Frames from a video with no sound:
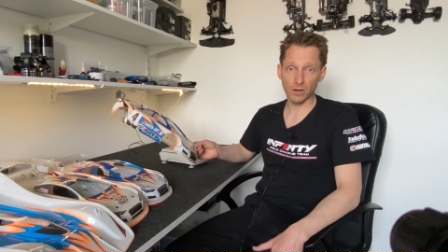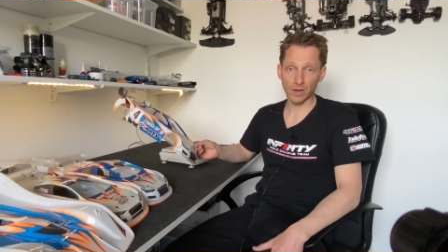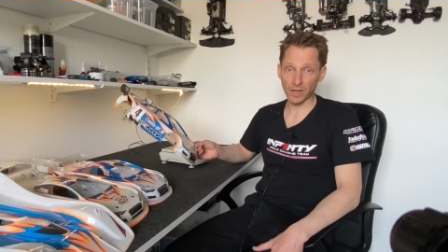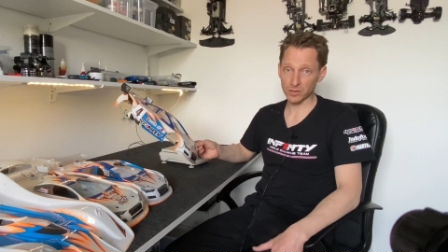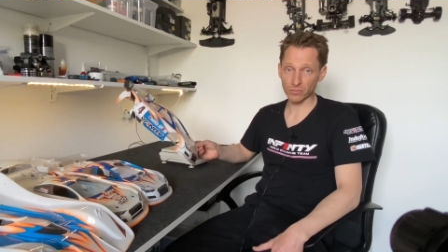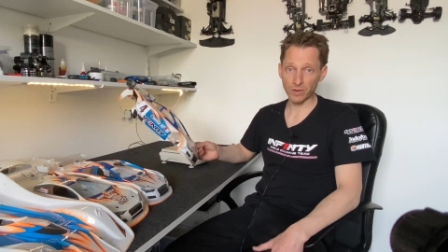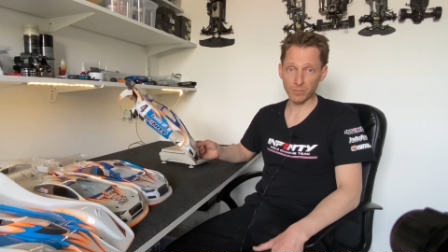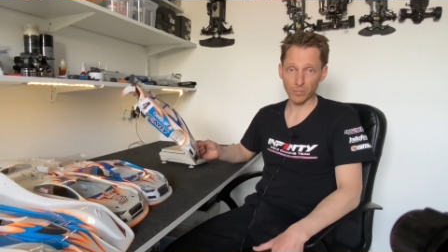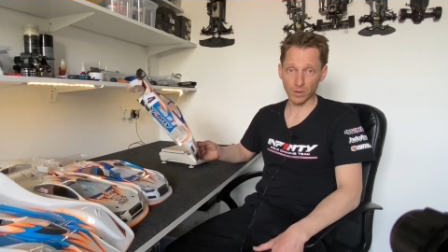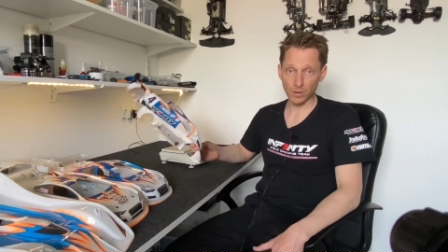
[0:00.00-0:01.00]

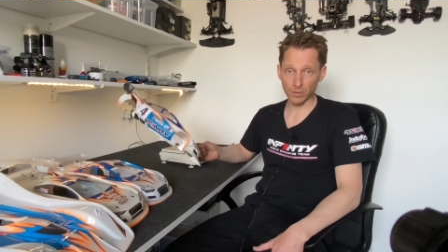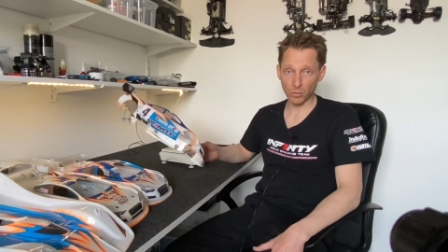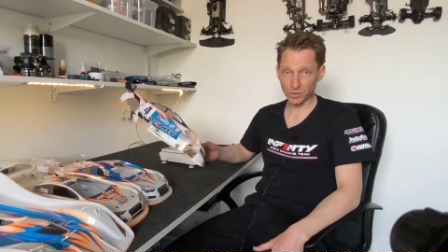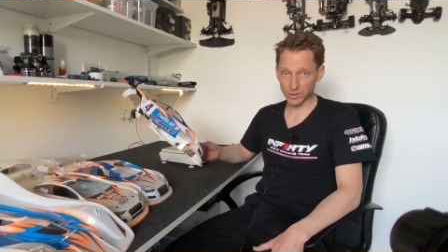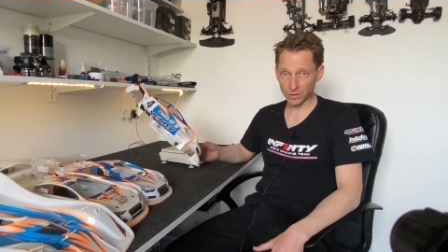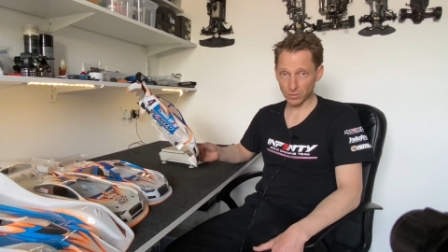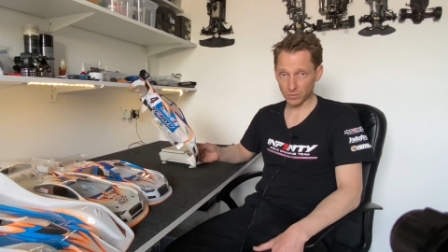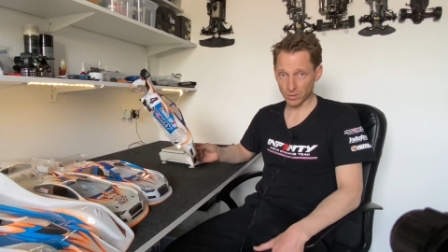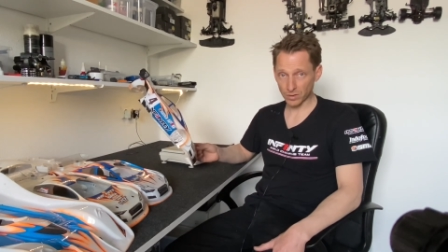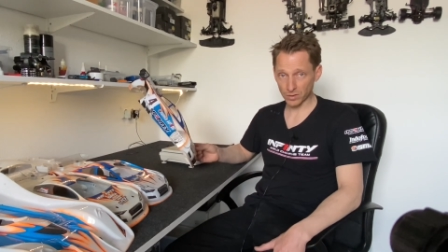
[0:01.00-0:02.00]
extreme body shell,
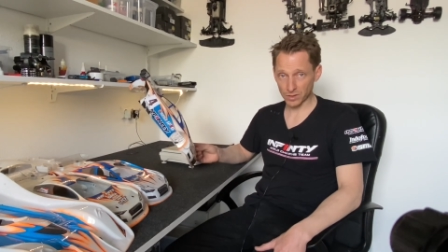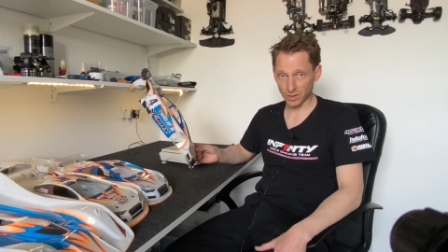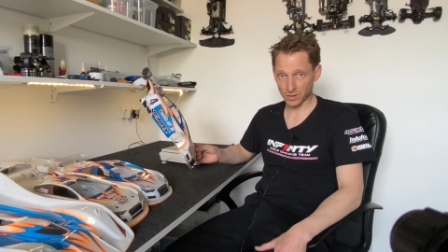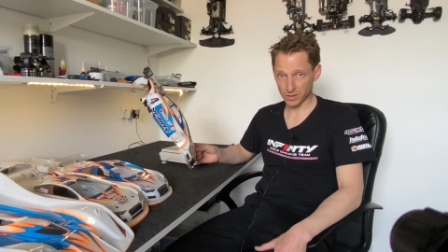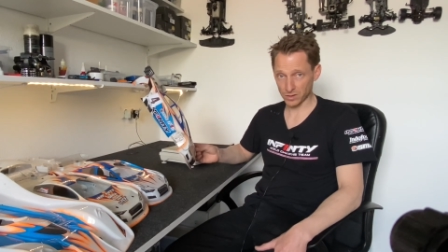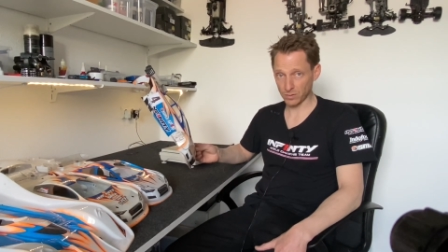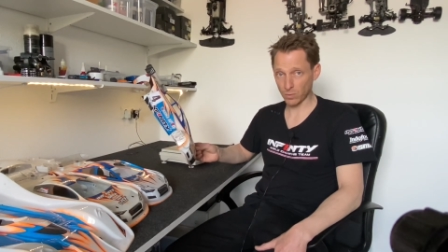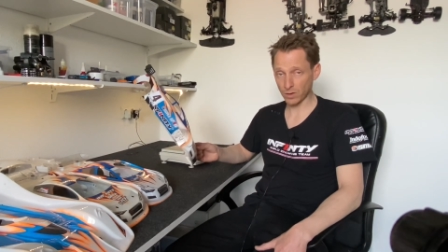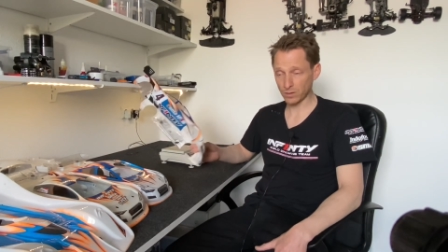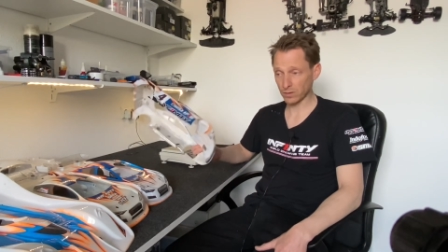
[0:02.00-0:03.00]
the
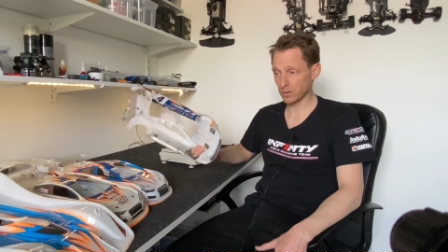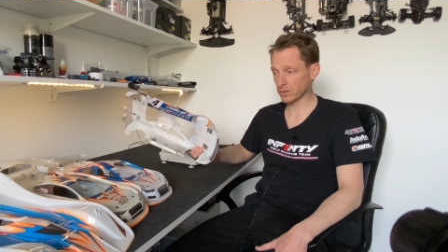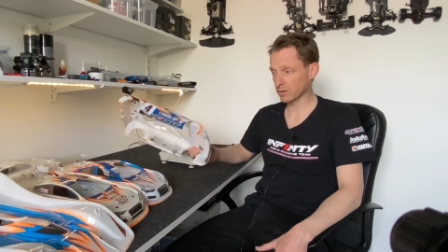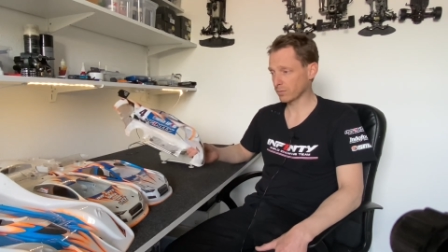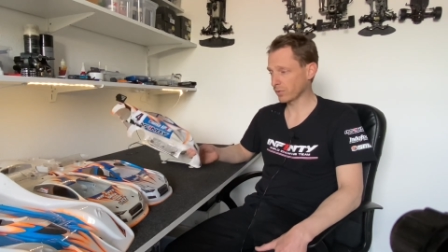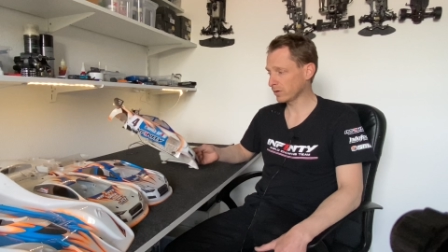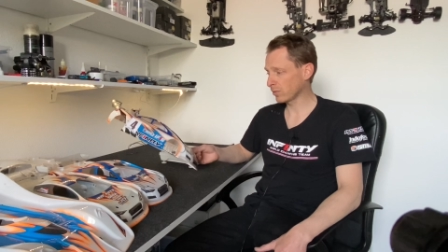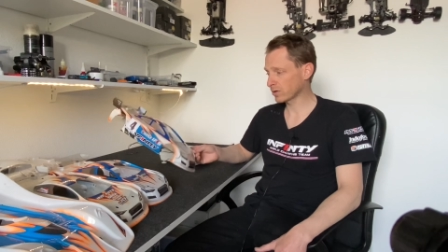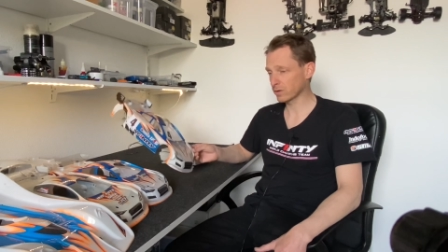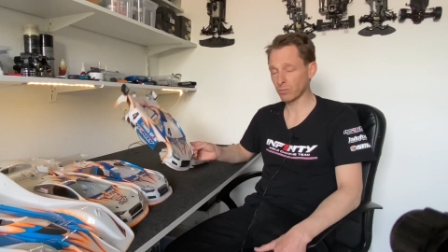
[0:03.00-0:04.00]
ZC1. That's pretty
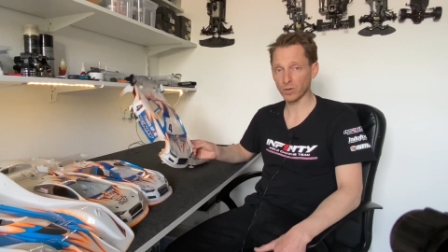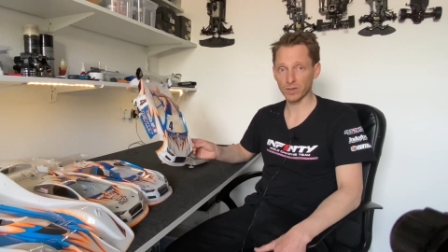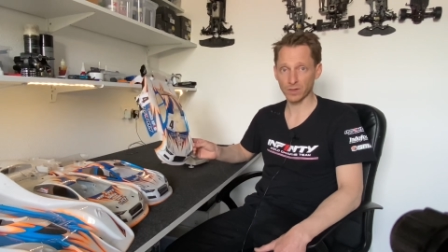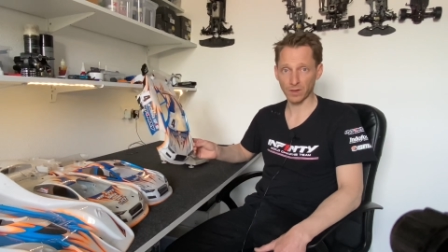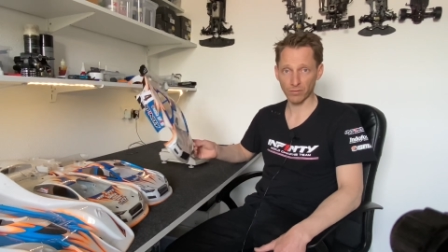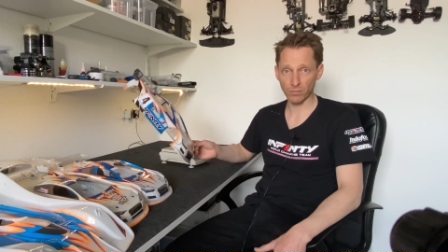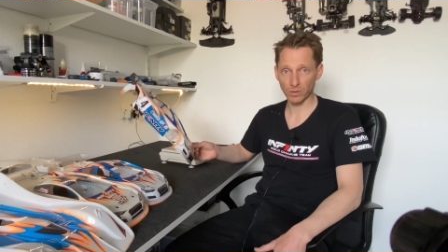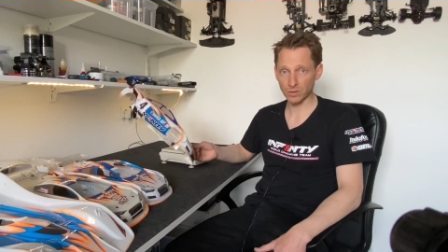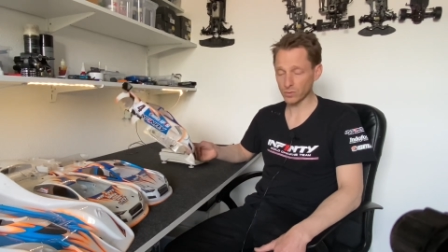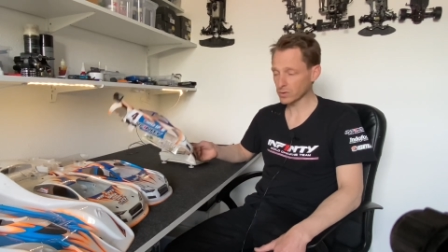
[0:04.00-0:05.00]
much the body that
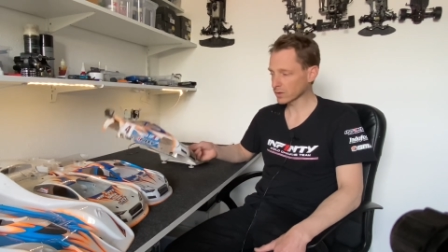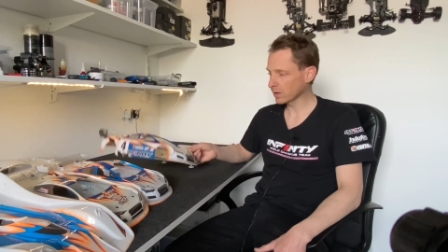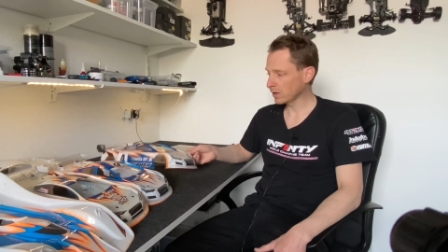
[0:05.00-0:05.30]
everyone uses.